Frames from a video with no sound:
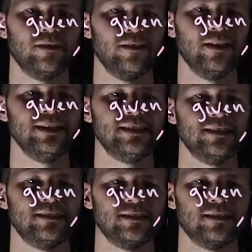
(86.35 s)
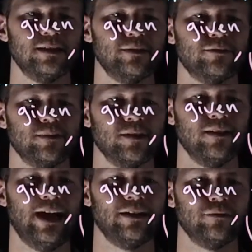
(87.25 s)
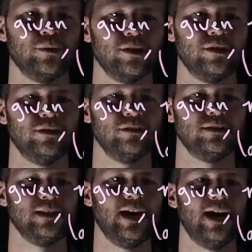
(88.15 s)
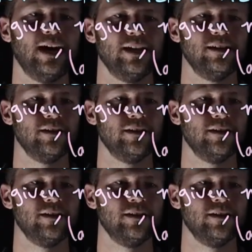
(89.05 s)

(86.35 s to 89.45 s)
latent, coming from the Latin word to hide,